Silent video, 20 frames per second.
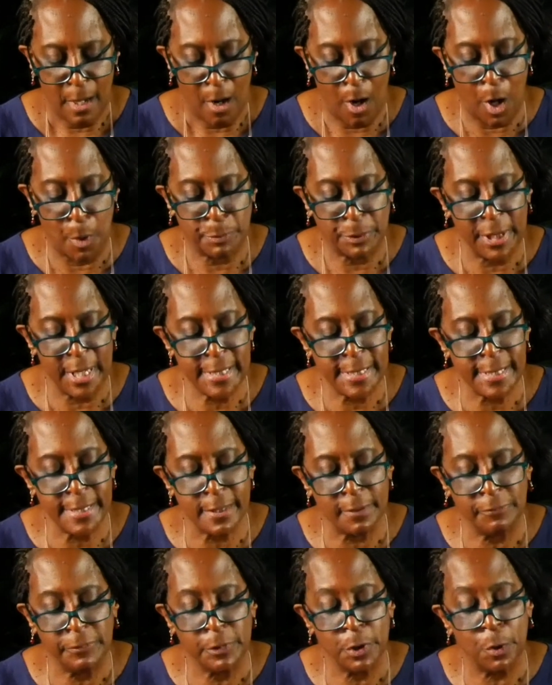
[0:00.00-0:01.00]
Our places
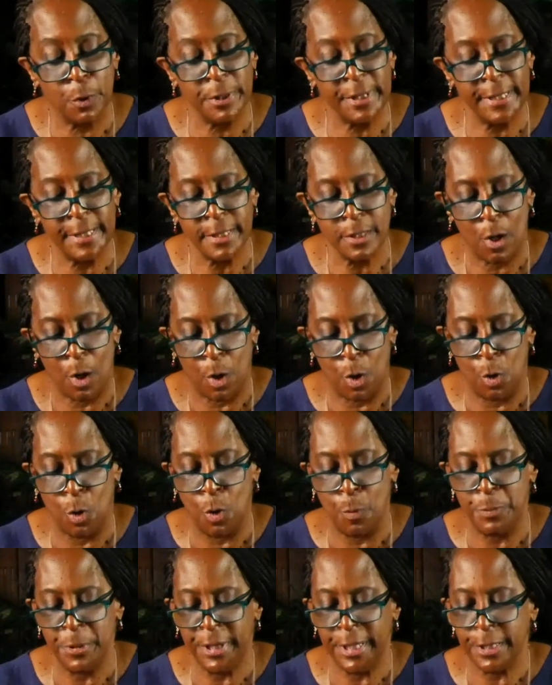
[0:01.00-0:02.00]
of learning are
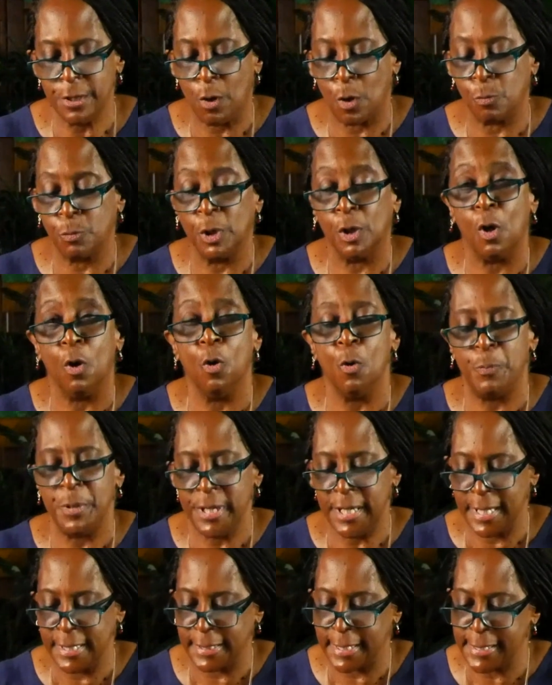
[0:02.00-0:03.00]
opening or will
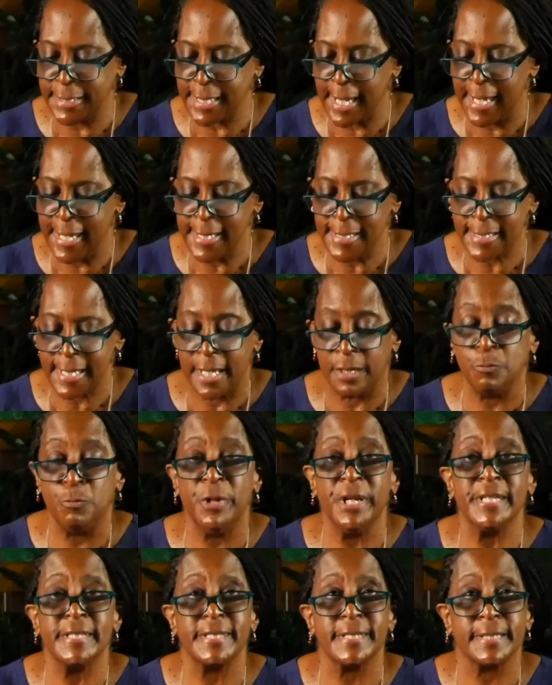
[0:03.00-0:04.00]
open in the days and
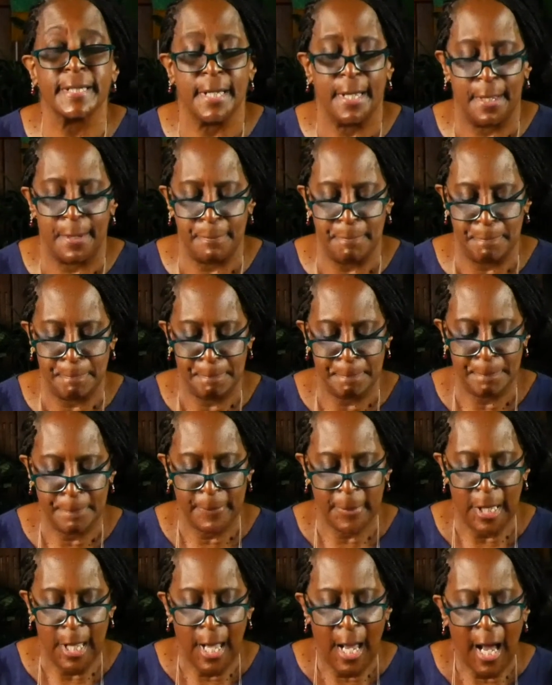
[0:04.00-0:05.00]
weeks to come.
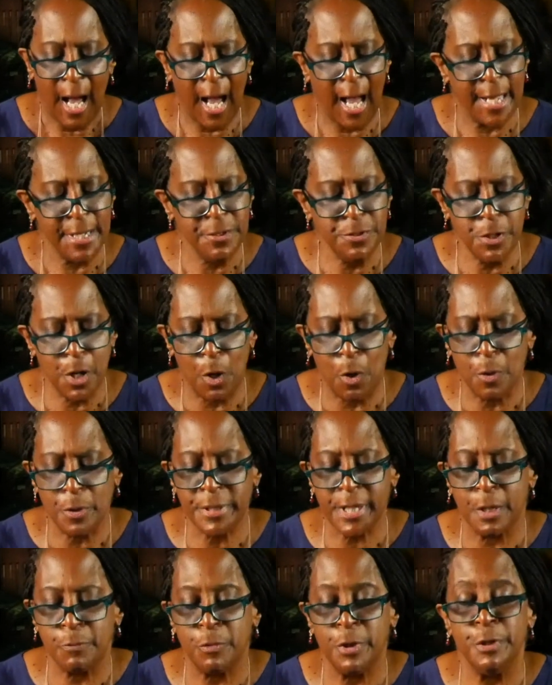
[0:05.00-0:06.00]
I know
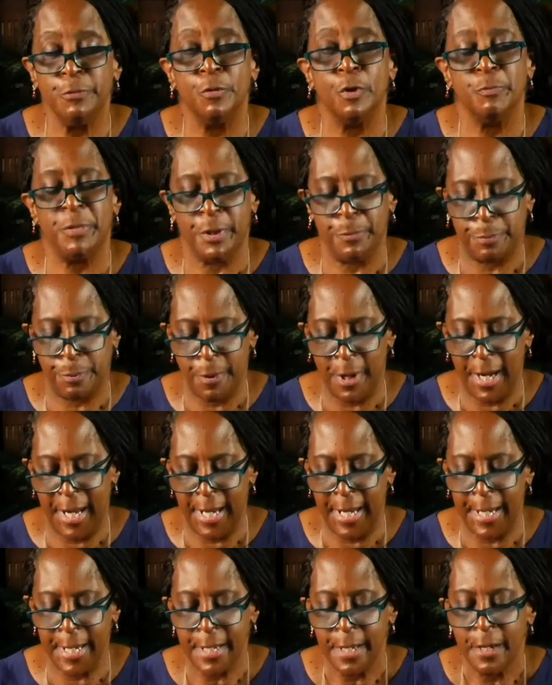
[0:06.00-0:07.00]
that we will be
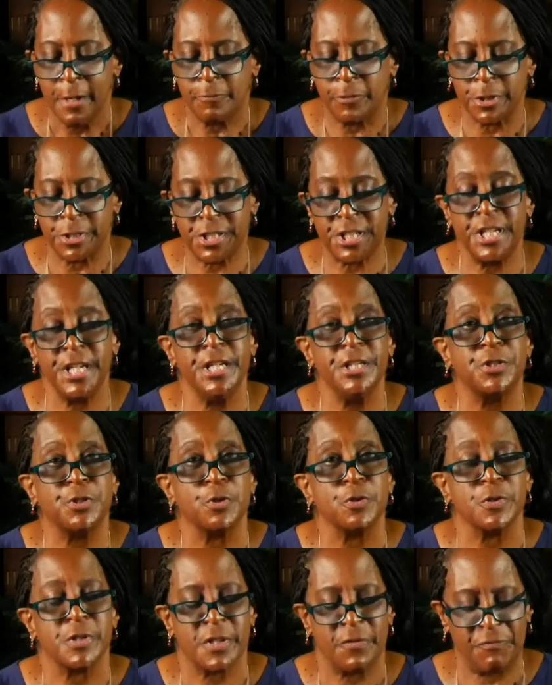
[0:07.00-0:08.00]
praying for
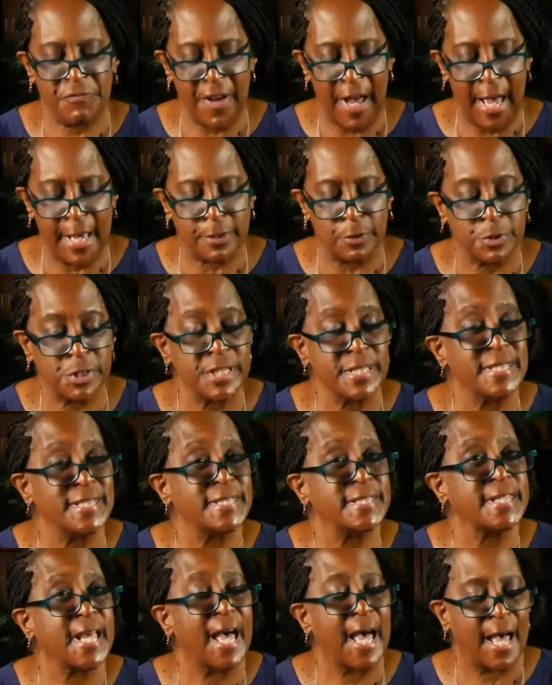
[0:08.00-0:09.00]
teachers, faculty,
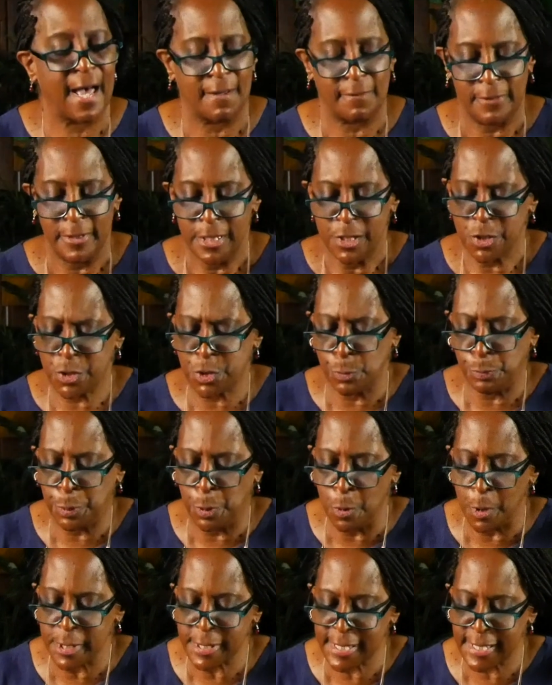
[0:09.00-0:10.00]
staff,
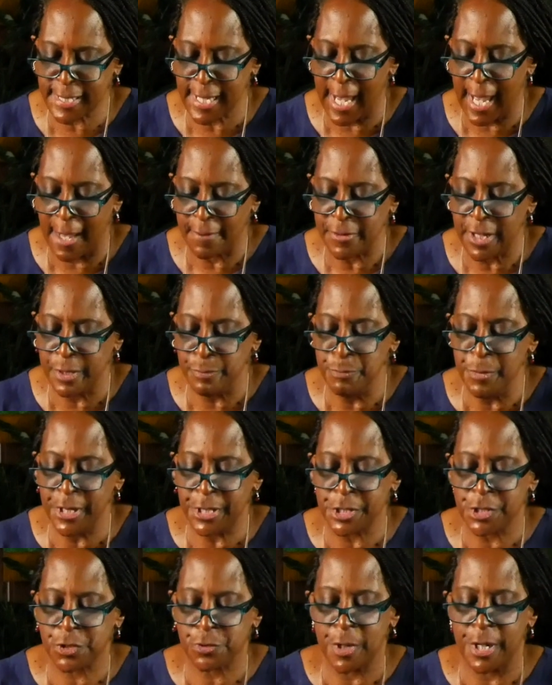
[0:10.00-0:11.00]
support staff,
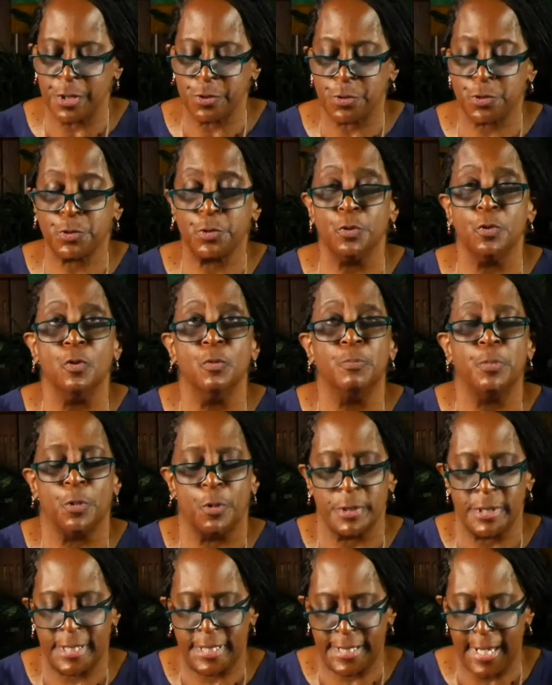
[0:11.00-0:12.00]
administrators, school
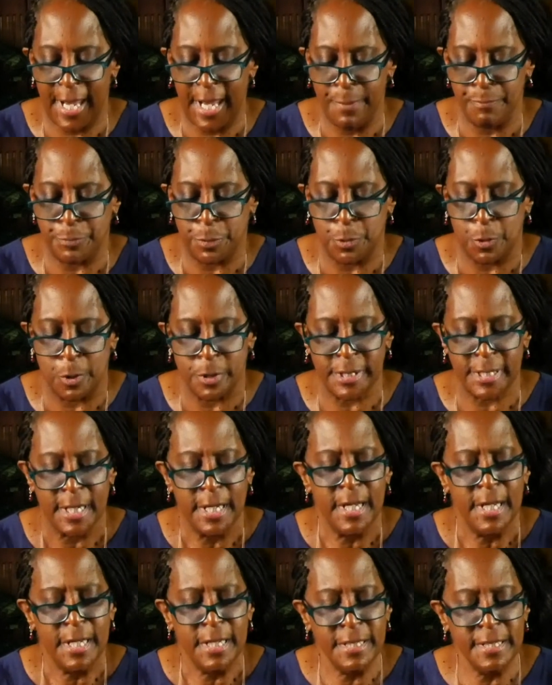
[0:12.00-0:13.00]
boards, state boards,
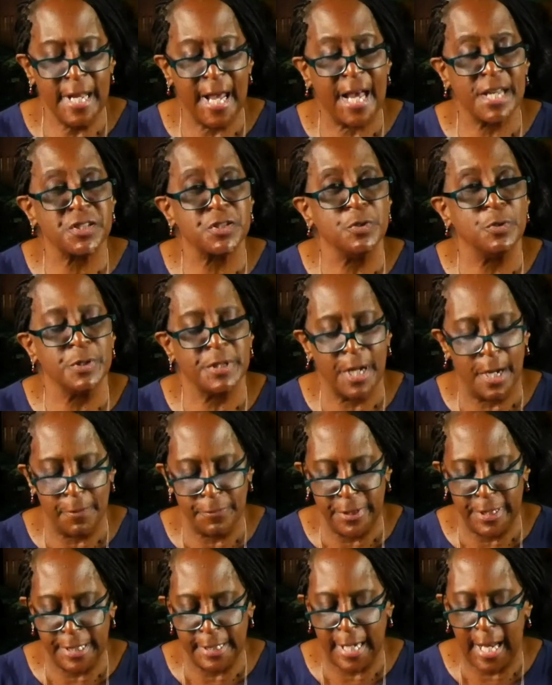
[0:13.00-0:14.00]
national
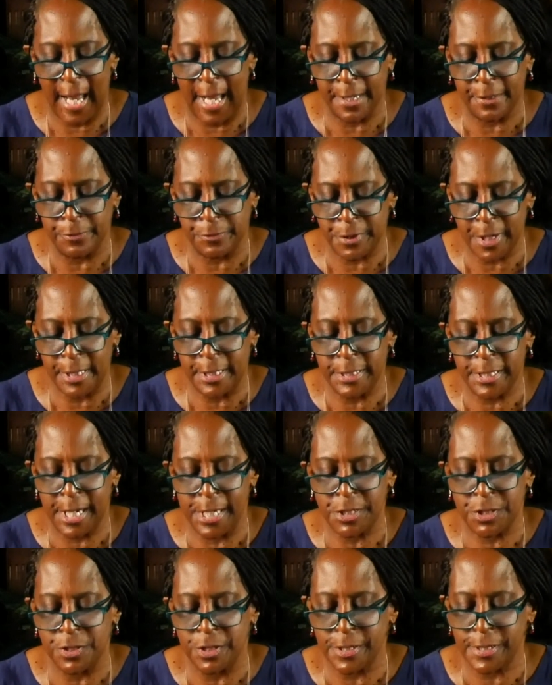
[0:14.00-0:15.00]
governing and
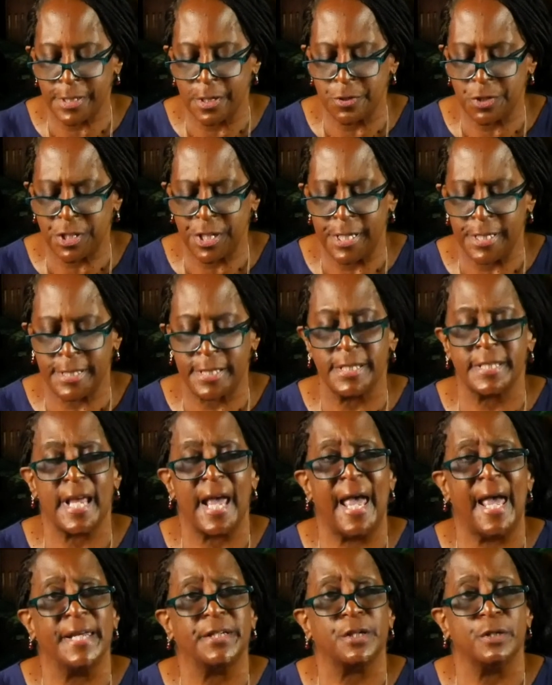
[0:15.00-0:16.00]
accreditation associations,
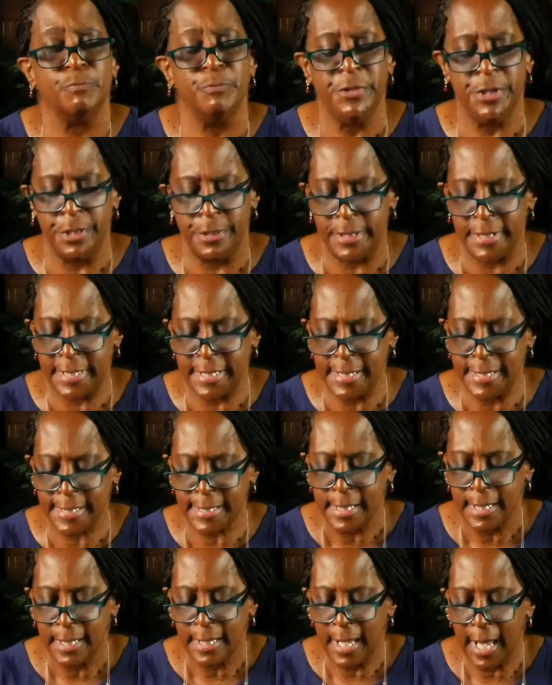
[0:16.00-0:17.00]
and
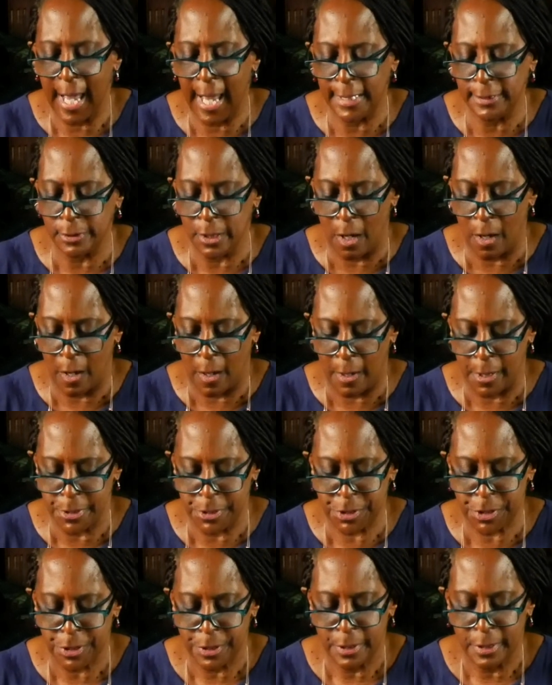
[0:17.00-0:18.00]
communities at
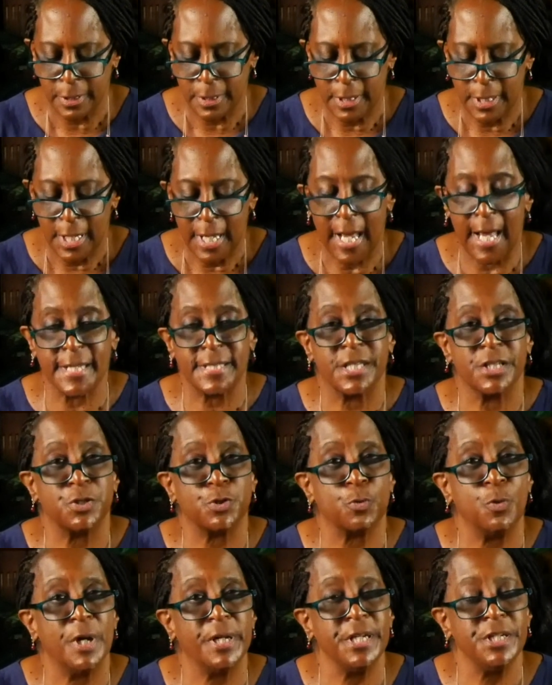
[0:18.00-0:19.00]
large as the
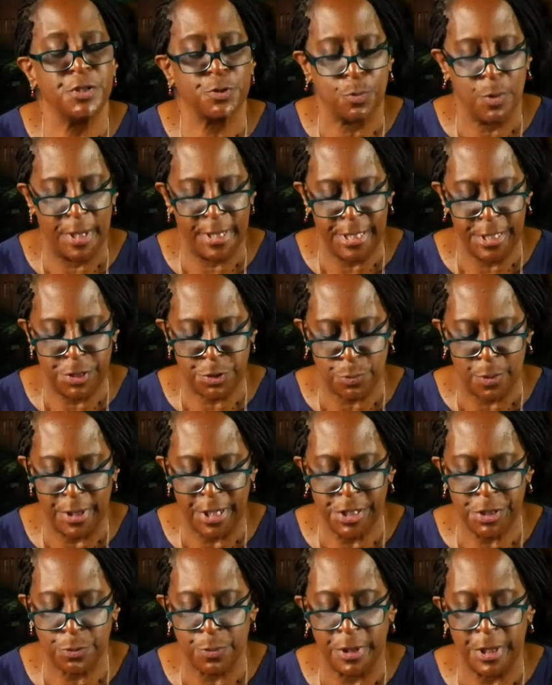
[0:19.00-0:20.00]
2020
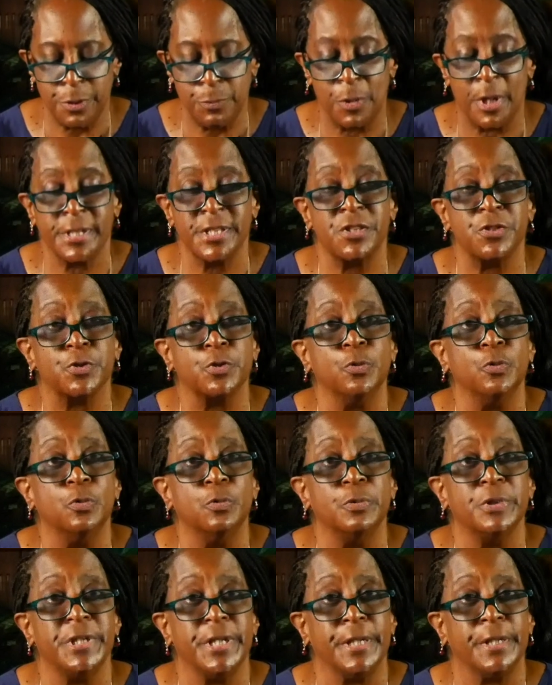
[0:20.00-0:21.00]
2021
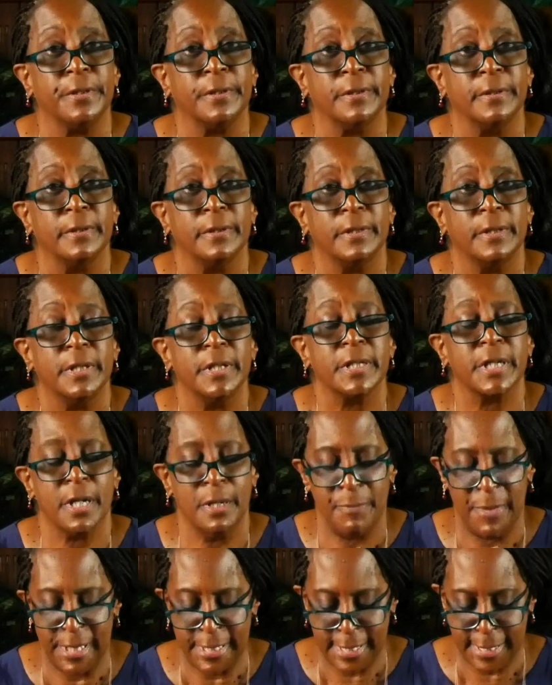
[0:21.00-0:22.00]
school year
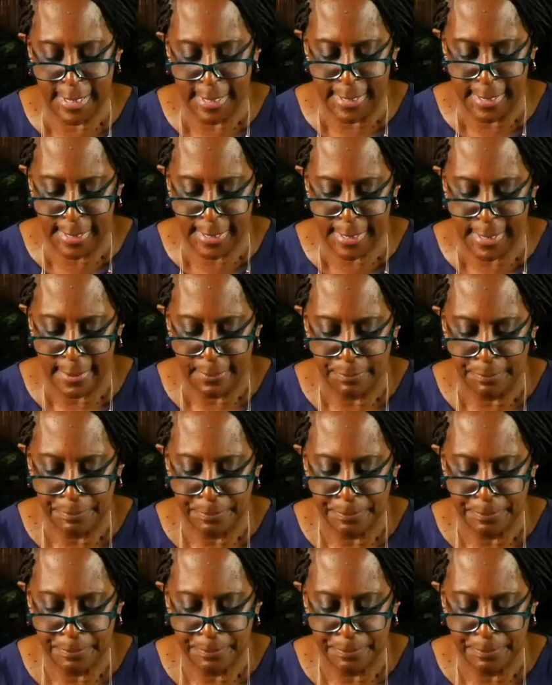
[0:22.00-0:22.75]
commences.